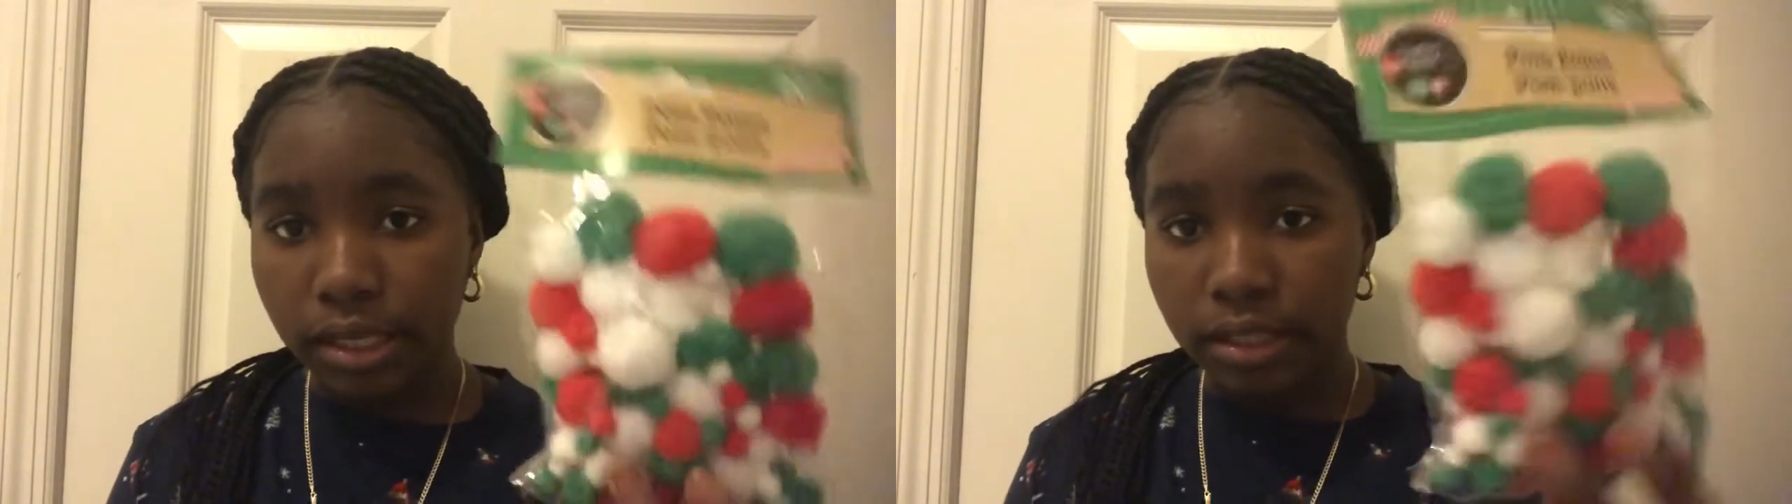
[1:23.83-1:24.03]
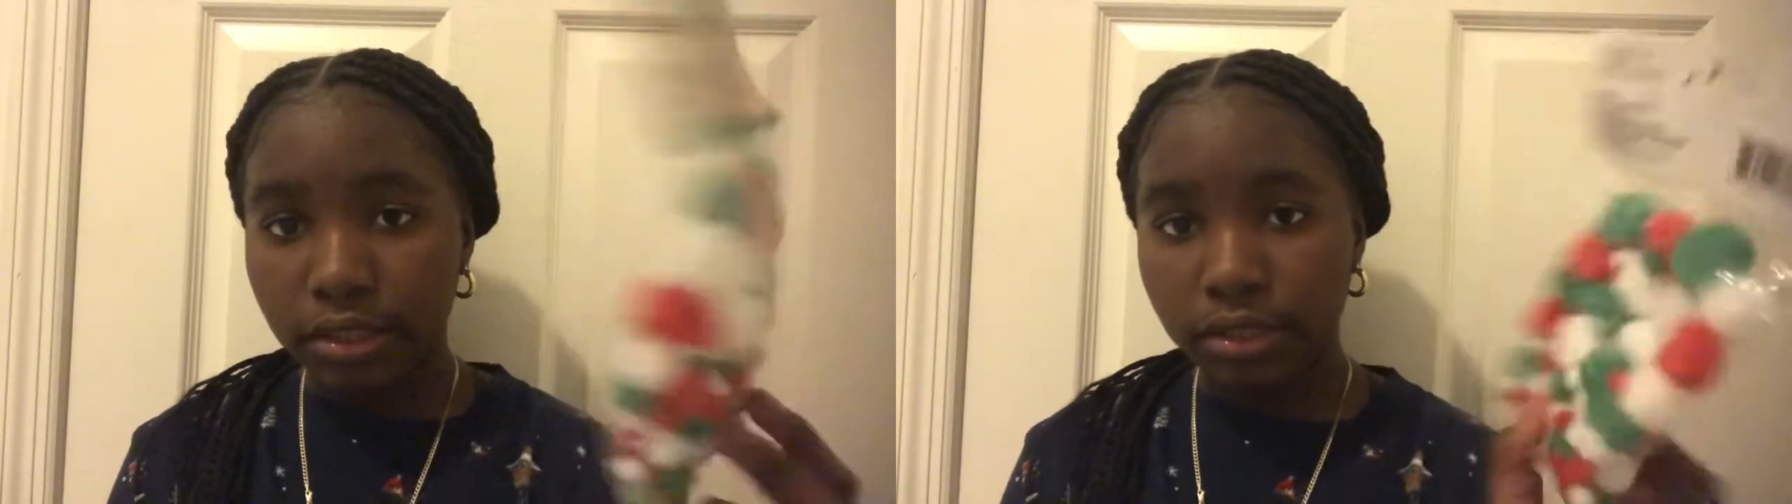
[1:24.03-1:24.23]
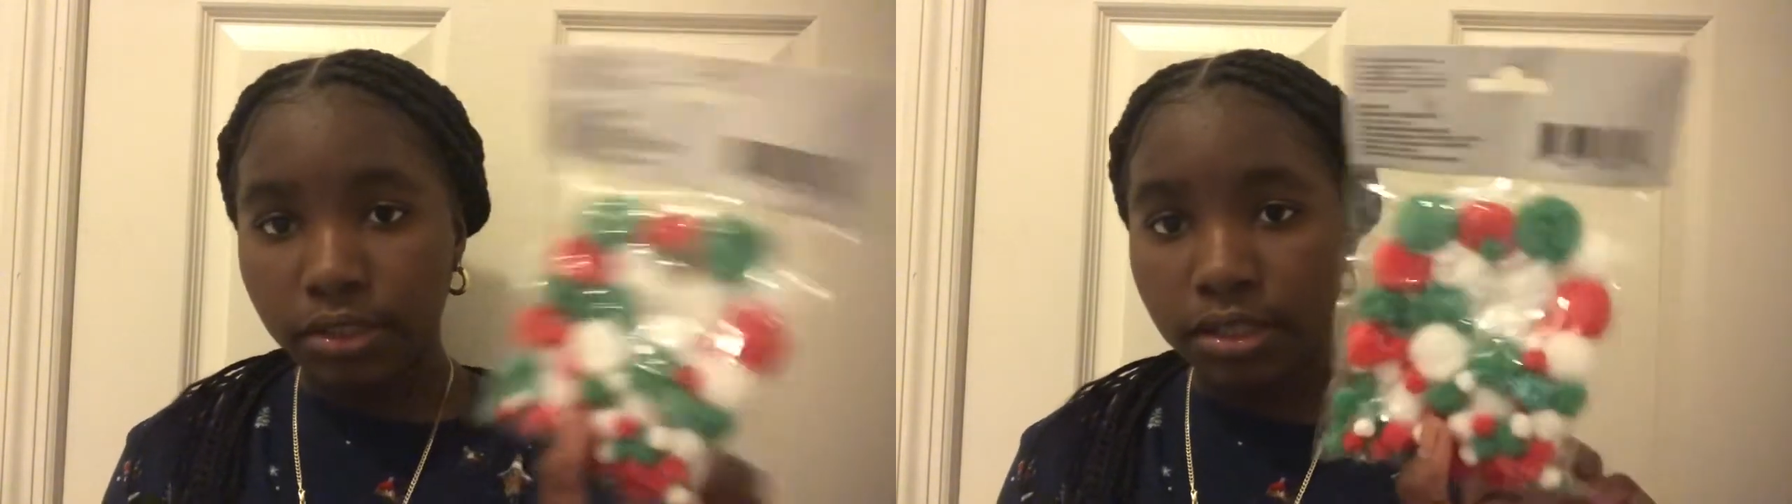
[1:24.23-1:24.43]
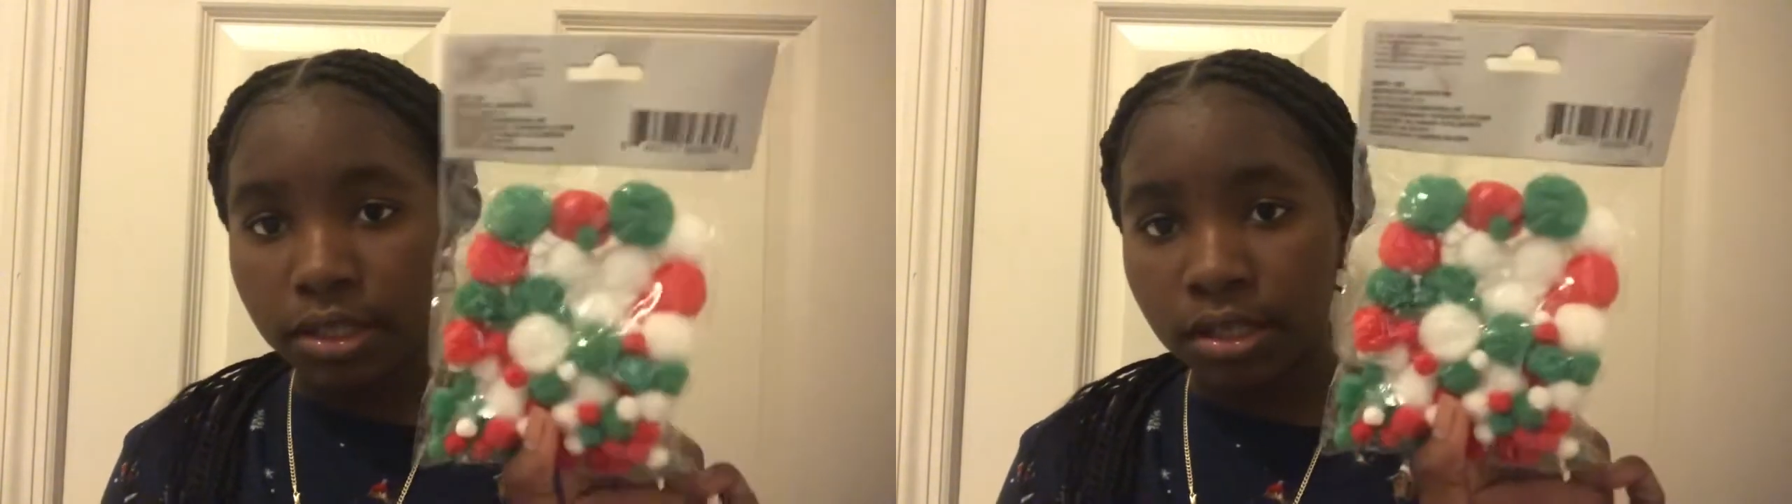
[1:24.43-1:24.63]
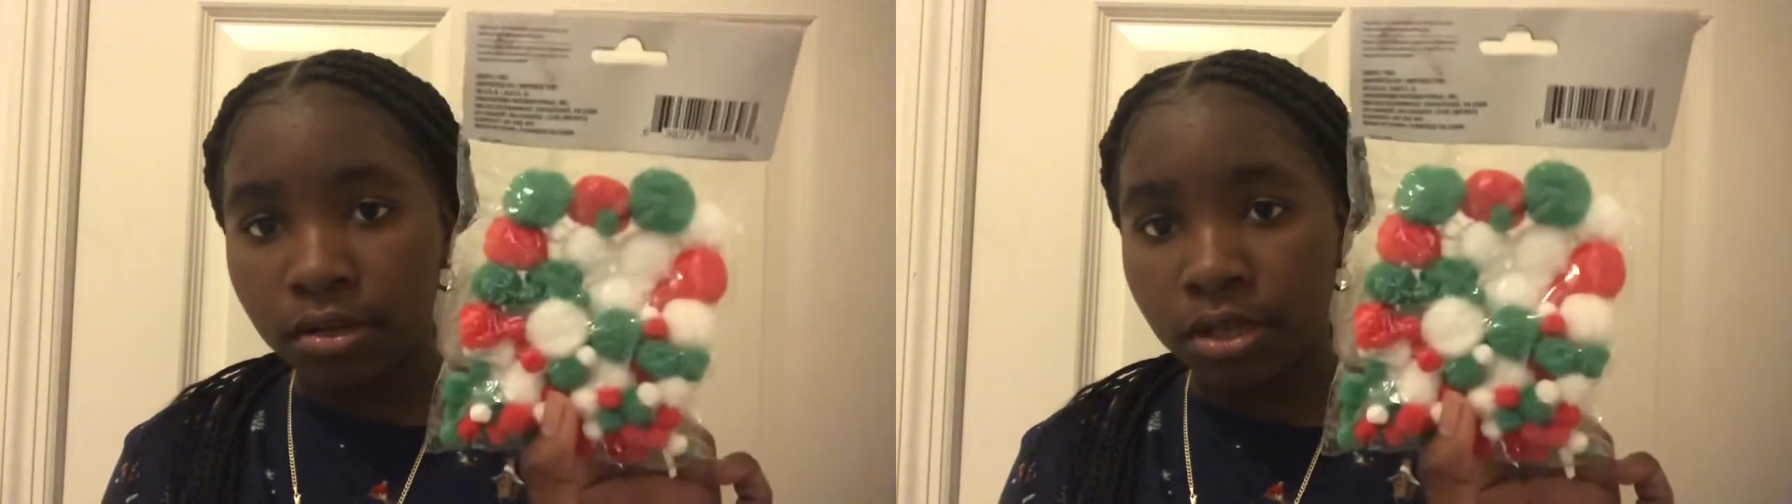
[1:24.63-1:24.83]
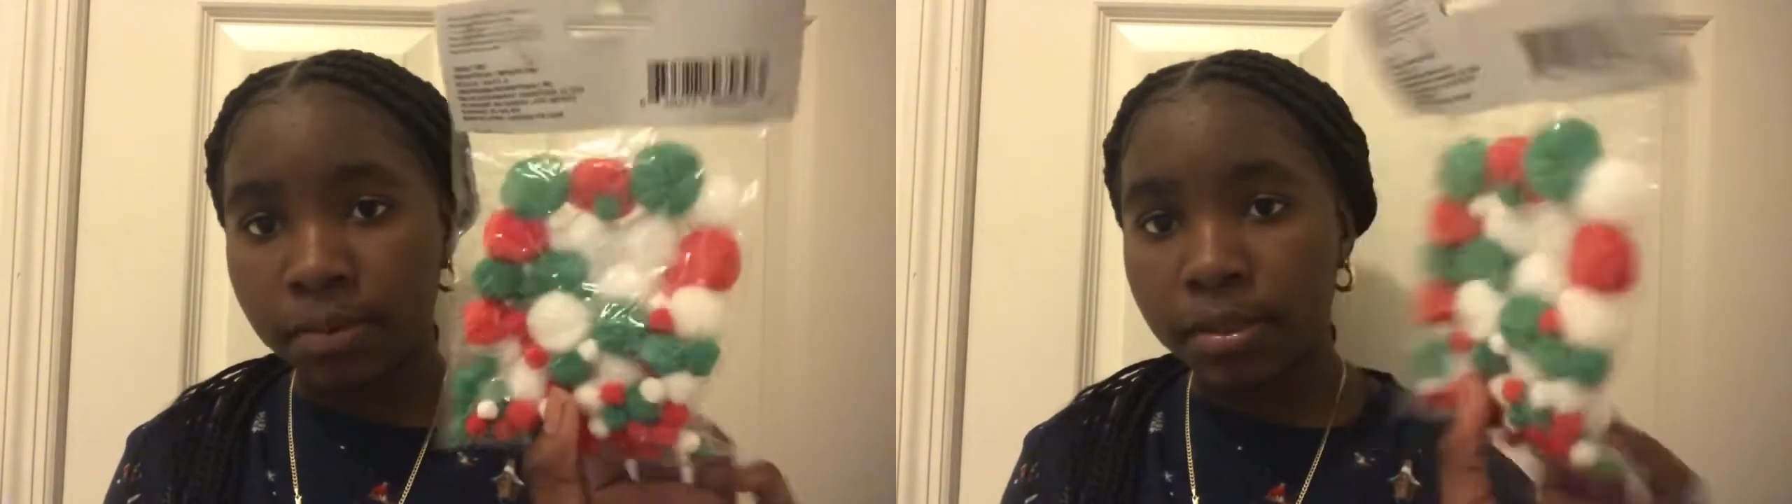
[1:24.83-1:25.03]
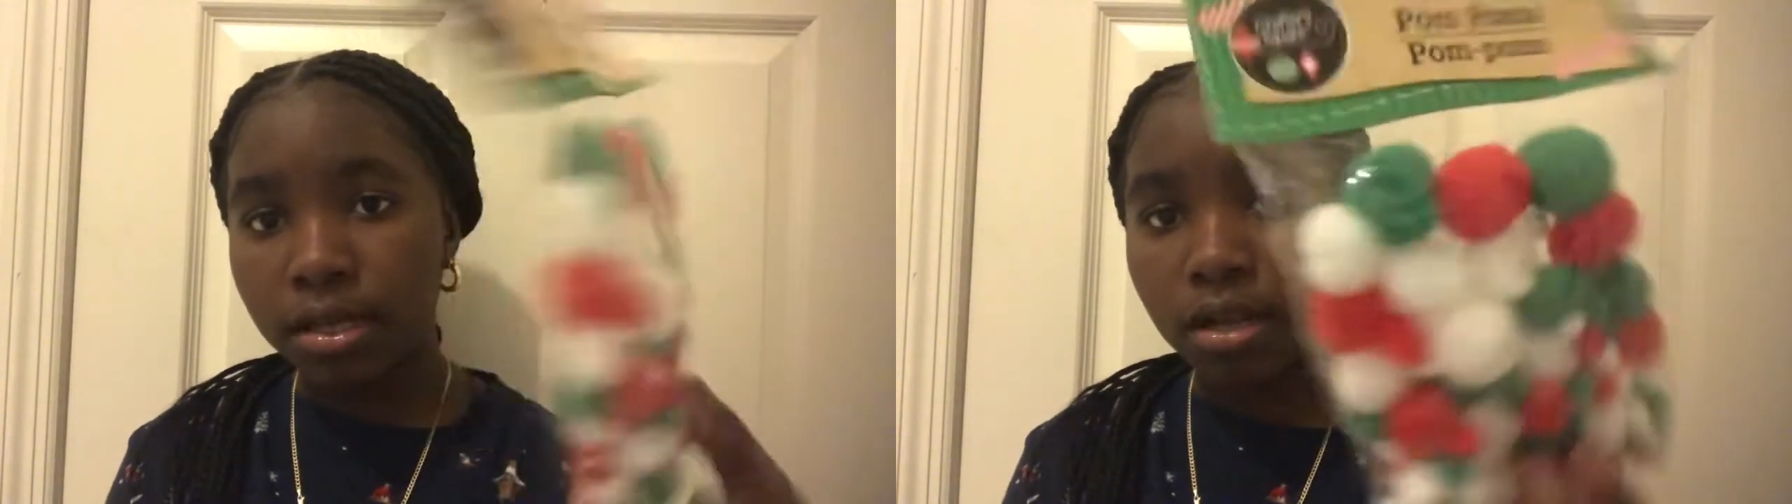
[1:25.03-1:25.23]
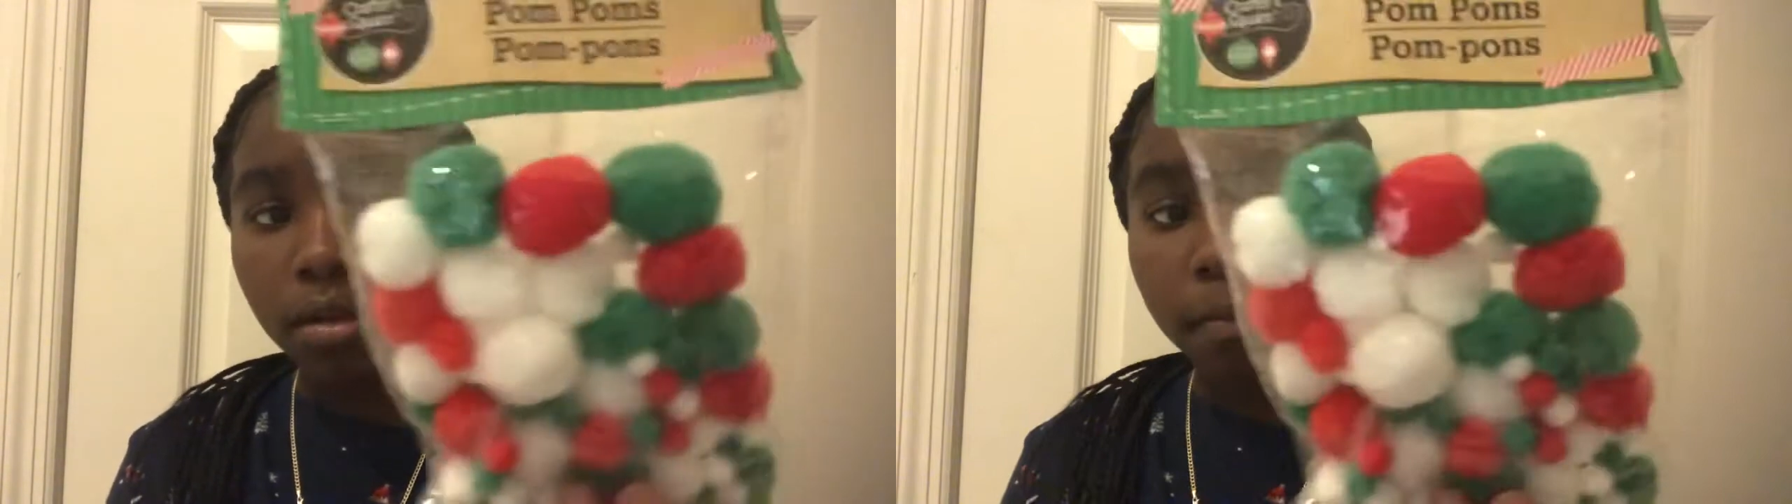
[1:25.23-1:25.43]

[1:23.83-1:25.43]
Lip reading: these Christmas colored